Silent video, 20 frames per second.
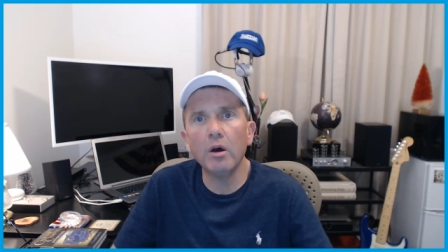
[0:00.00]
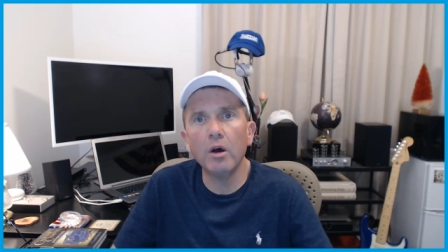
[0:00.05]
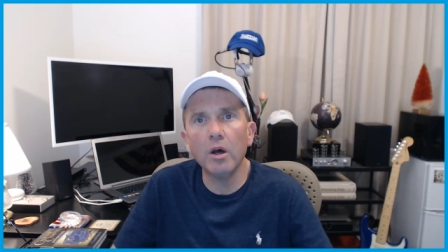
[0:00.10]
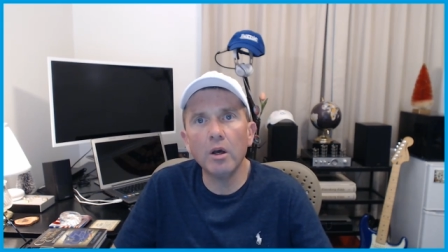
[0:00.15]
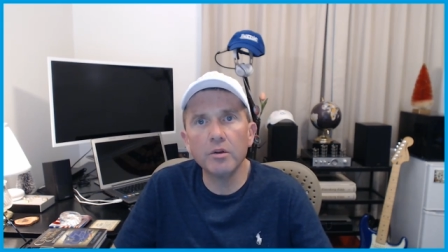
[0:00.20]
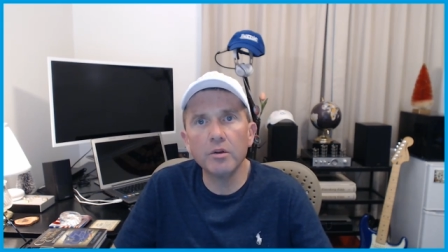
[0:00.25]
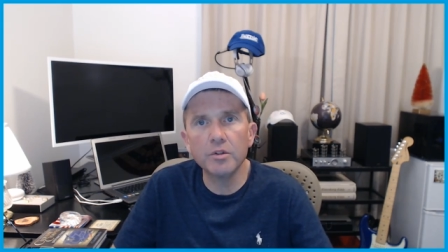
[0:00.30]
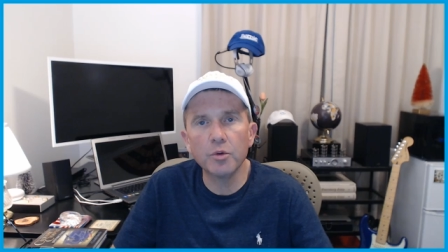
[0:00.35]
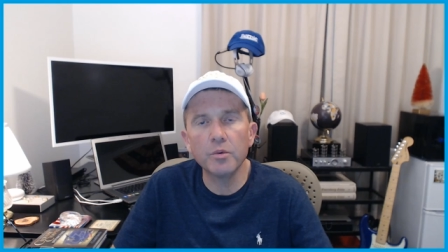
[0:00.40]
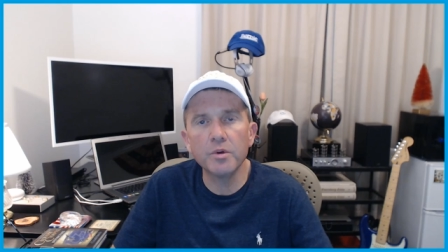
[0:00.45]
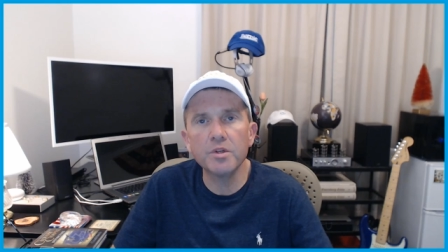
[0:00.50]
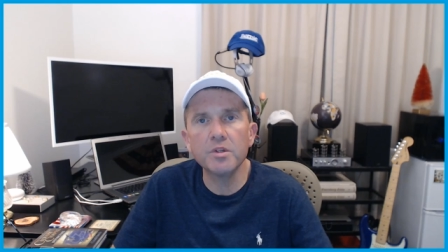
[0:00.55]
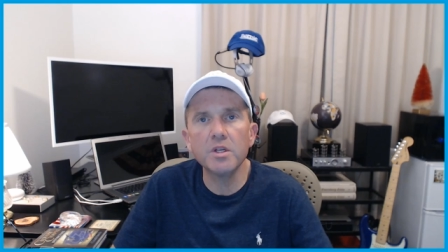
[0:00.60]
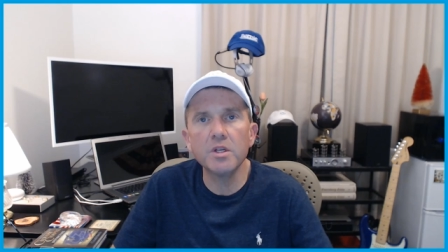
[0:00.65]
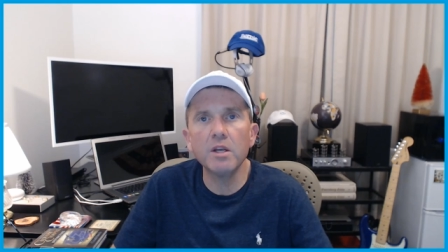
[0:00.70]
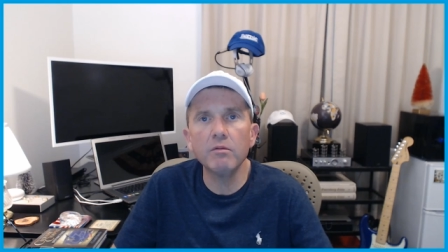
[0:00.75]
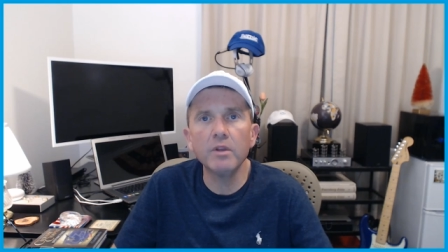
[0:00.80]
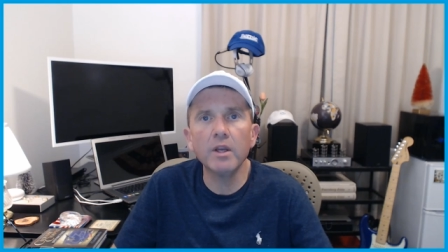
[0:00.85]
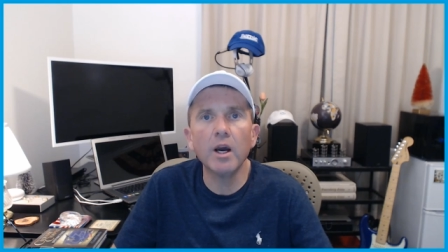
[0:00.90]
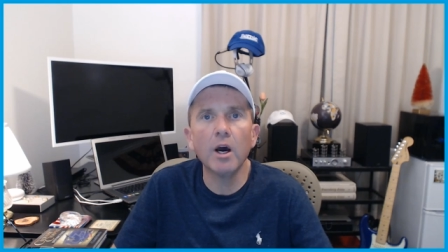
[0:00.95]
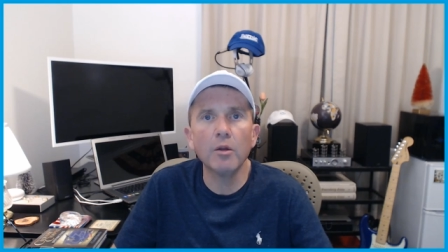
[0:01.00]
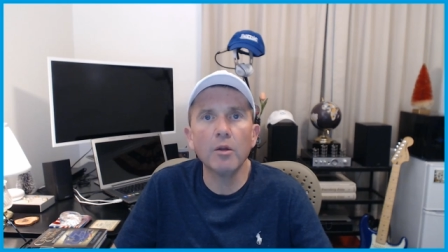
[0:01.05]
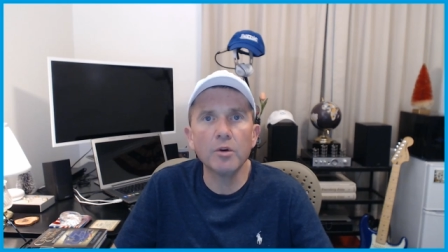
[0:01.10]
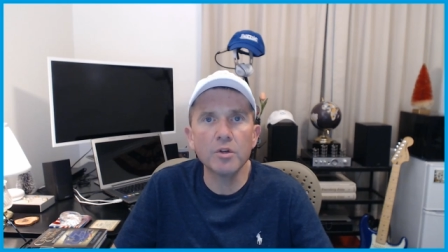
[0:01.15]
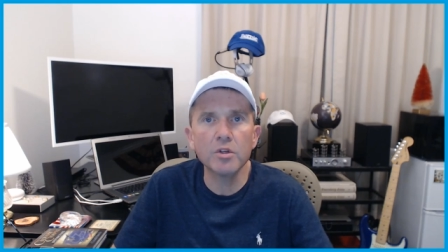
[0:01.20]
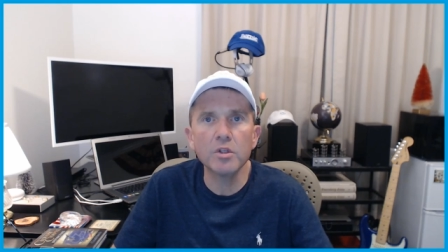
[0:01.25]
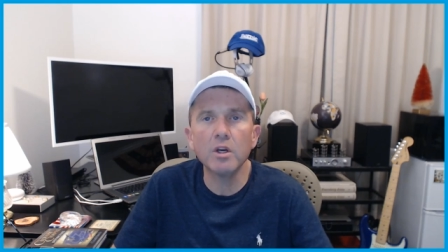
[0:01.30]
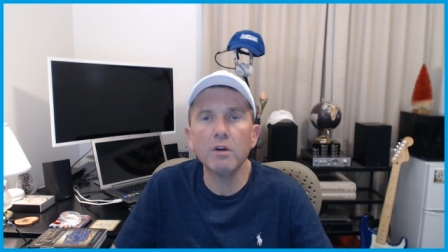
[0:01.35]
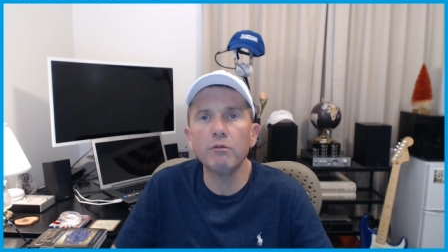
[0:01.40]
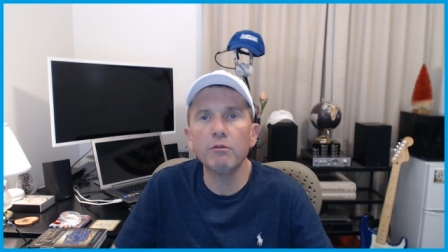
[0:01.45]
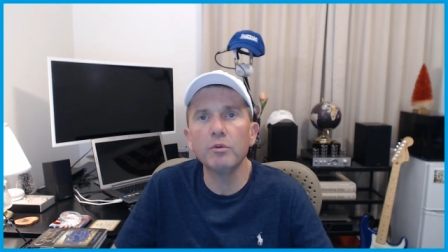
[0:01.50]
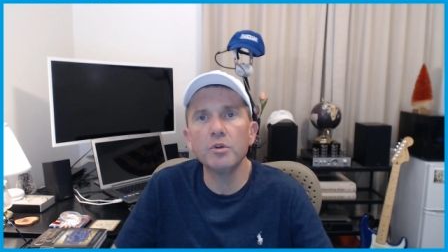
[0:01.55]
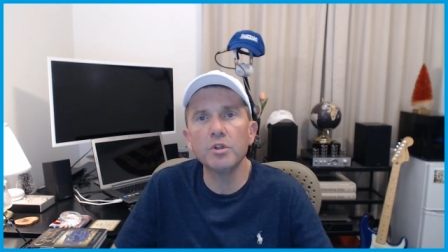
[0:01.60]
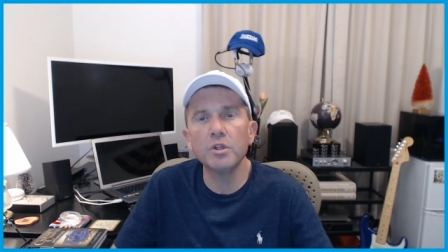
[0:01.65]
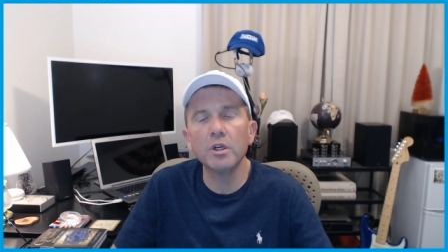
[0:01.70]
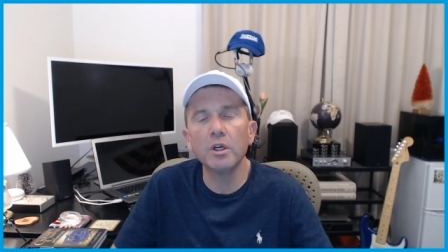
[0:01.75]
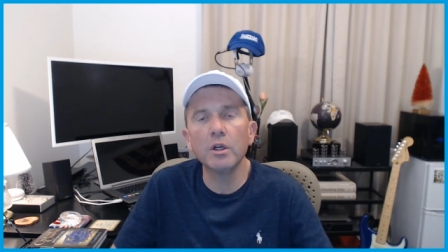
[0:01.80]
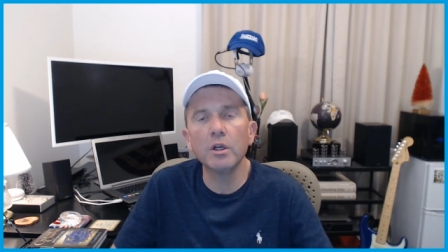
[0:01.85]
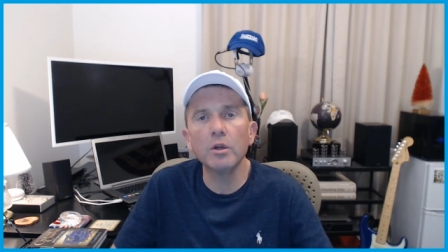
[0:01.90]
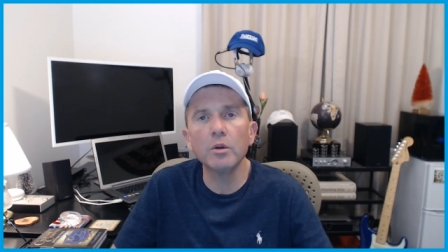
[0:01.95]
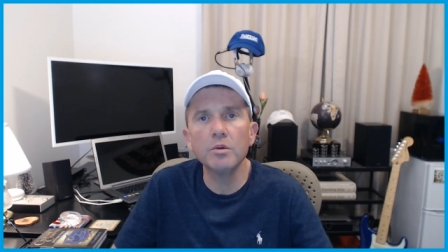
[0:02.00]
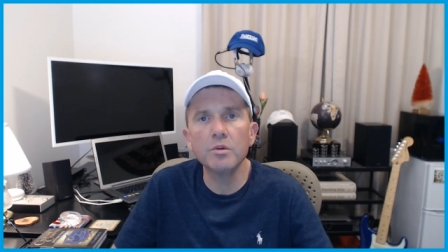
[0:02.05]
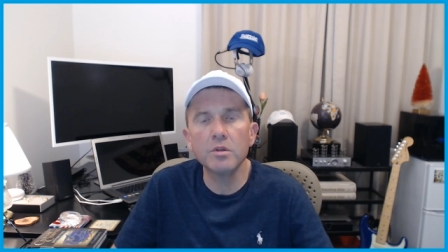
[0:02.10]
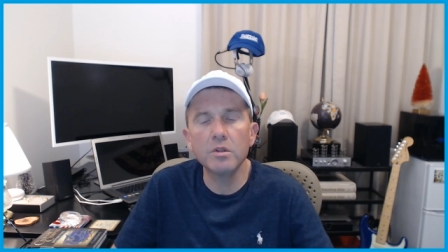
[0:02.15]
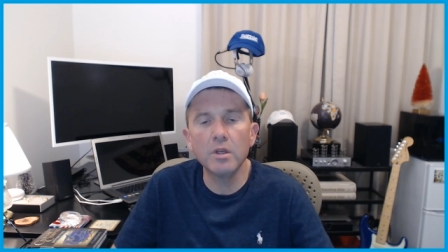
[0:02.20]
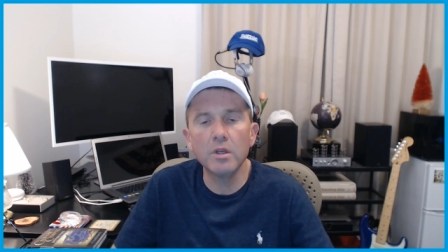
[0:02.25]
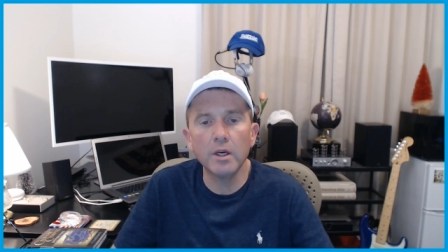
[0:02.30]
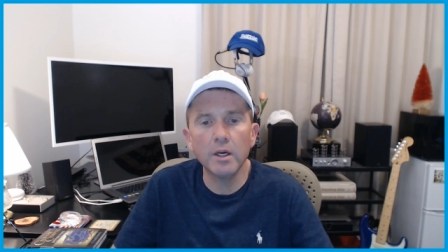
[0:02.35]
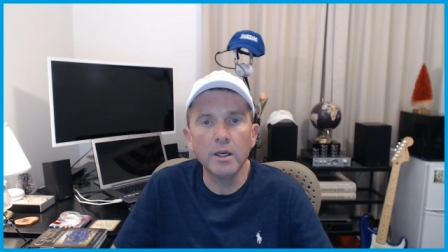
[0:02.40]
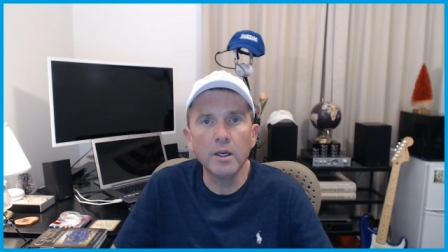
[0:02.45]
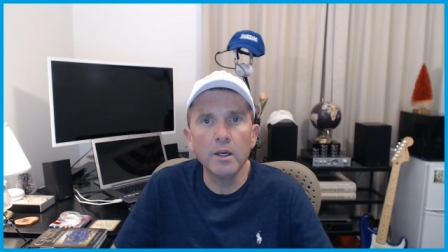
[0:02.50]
to receive the other stuff, which includes the